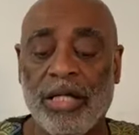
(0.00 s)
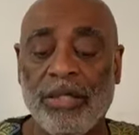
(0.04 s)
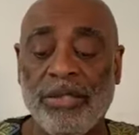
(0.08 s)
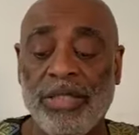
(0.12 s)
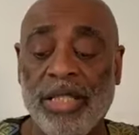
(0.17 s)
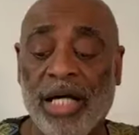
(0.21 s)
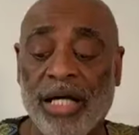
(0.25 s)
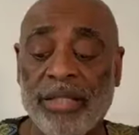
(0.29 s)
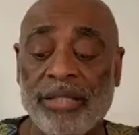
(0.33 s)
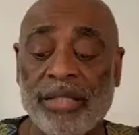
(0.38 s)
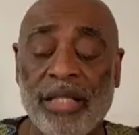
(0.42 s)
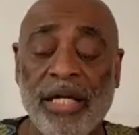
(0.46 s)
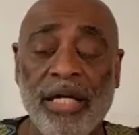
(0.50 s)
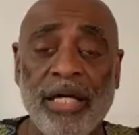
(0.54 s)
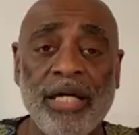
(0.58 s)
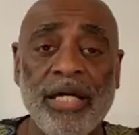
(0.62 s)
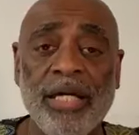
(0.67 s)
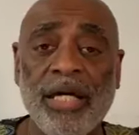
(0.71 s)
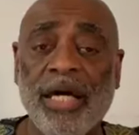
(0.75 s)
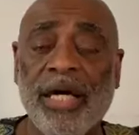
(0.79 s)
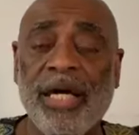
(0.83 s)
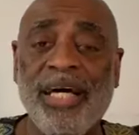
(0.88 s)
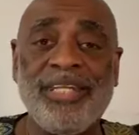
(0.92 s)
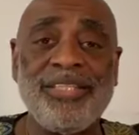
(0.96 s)

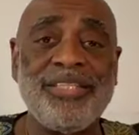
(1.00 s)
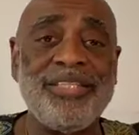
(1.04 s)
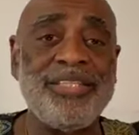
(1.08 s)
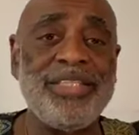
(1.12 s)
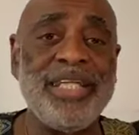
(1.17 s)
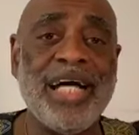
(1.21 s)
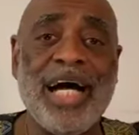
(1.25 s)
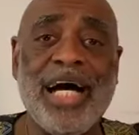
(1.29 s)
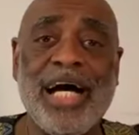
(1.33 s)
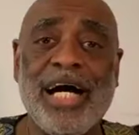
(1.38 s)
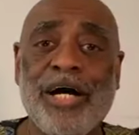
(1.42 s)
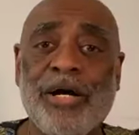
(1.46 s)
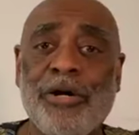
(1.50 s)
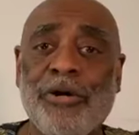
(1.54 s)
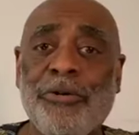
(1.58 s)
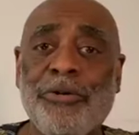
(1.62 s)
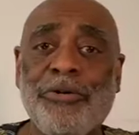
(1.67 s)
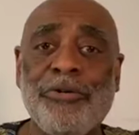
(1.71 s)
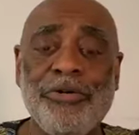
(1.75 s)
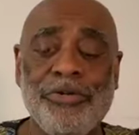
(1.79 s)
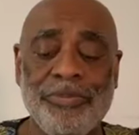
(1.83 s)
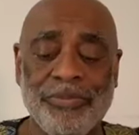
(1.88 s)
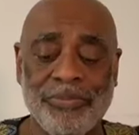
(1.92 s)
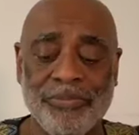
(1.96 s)
Nothing is now
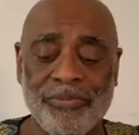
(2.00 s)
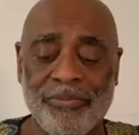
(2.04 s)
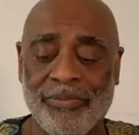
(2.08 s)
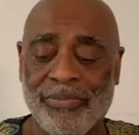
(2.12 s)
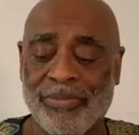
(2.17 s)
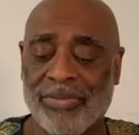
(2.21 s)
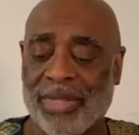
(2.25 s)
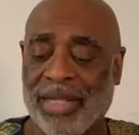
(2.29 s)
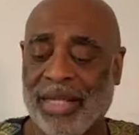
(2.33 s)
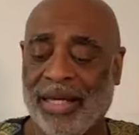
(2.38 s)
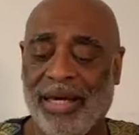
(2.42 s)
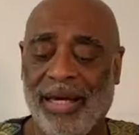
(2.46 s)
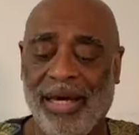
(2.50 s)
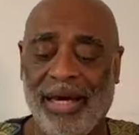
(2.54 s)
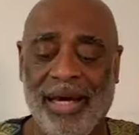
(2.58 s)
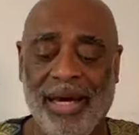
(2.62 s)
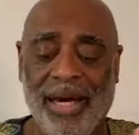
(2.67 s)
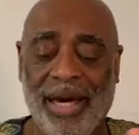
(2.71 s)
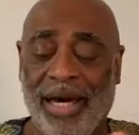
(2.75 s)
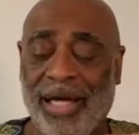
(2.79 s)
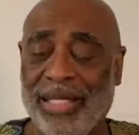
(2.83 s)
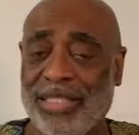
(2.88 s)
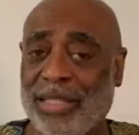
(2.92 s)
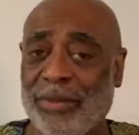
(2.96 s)

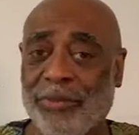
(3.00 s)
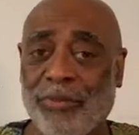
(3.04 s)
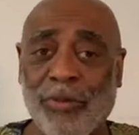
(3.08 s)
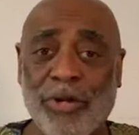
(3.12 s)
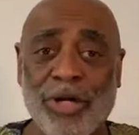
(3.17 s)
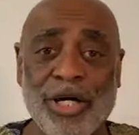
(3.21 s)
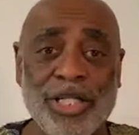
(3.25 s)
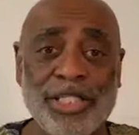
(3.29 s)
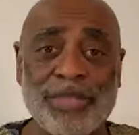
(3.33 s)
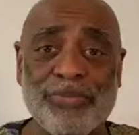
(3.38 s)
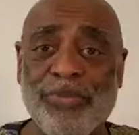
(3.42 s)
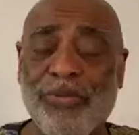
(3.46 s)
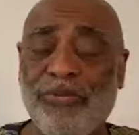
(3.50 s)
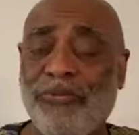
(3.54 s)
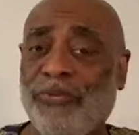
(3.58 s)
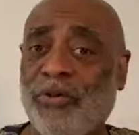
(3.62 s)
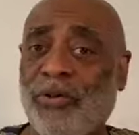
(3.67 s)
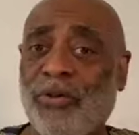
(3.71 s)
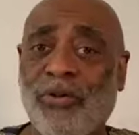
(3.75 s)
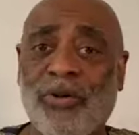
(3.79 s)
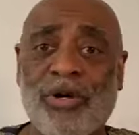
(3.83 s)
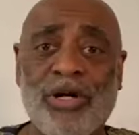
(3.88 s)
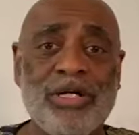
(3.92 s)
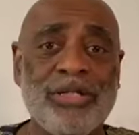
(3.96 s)
as it was
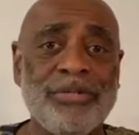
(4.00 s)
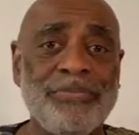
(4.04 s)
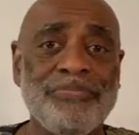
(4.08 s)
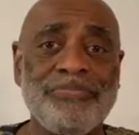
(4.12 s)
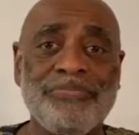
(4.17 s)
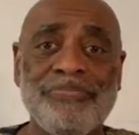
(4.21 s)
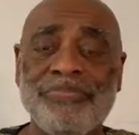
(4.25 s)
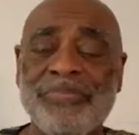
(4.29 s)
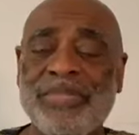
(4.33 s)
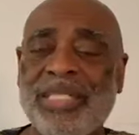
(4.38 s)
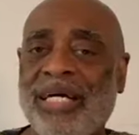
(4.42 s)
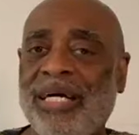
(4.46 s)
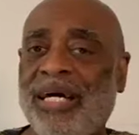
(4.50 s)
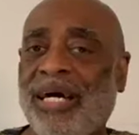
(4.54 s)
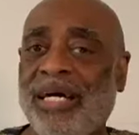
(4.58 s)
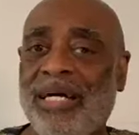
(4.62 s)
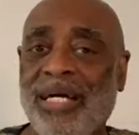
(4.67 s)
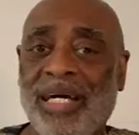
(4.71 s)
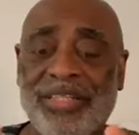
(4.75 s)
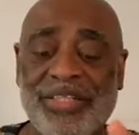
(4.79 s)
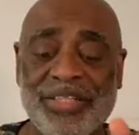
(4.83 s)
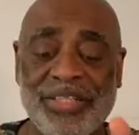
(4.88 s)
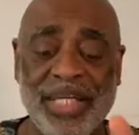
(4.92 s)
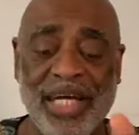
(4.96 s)
before.
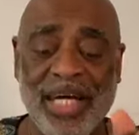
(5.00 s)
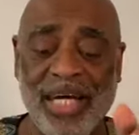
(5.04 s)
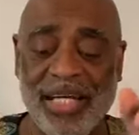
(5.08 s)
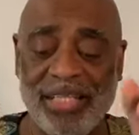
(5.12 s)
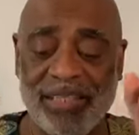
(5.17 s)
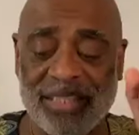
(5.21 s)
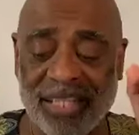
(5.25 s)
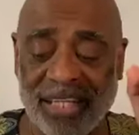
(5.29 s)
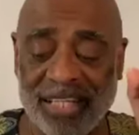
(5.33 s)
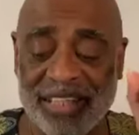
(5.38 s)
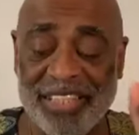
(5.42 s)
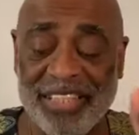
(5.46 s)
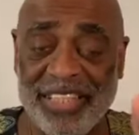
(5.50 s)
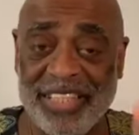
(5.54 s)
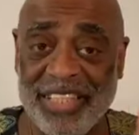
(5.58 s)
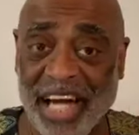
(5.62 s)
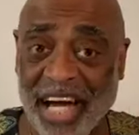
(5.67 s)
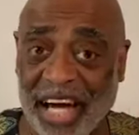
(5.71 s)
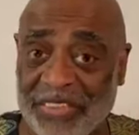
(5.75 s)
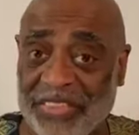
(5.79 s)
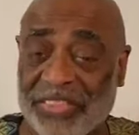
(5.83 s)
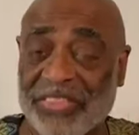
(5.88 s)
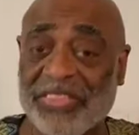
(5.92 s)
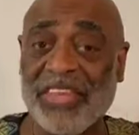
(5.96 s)
It says
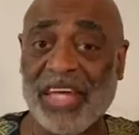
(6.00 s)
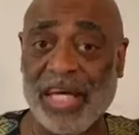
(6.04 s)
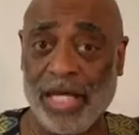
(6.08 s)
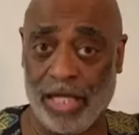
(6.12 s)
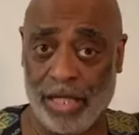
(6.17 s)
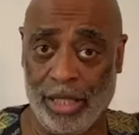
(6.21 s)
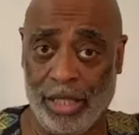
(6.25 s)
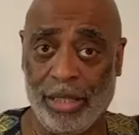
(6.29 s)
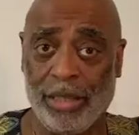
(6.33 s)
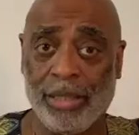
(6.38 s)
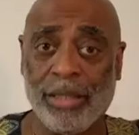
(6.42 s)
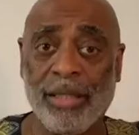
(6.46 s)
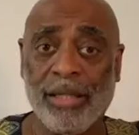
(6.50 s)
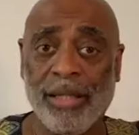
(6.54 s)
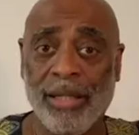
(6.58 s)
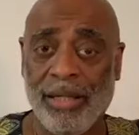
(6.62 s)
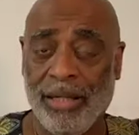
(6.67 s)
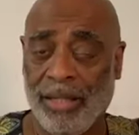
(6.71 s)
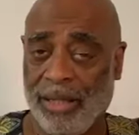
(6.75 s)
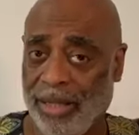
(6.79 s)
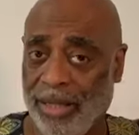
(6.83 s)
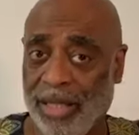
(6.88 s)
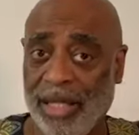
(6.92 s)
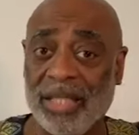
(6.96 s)
nothing
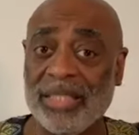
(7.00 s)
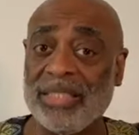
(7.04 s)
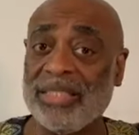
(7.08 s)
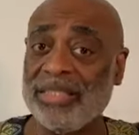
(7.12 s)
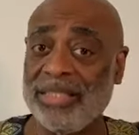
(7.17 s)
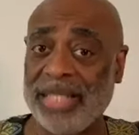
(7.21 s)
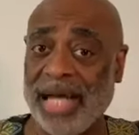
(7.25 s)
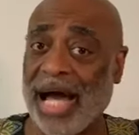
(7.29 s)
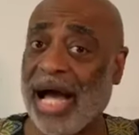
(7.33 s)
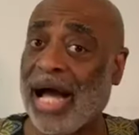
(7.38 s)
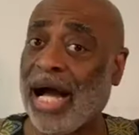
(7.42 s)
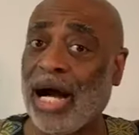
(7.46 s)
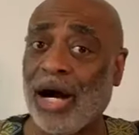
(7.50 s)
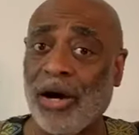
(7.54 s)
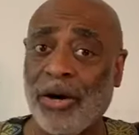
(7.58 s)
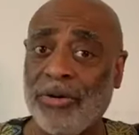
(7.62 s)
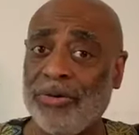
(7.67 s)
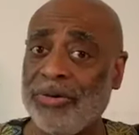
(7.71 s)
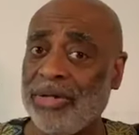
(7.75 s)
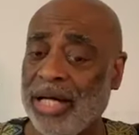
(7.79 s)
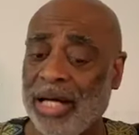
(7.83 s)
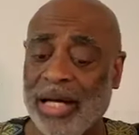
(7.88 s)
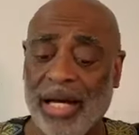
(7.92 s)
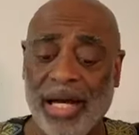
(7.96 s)
is now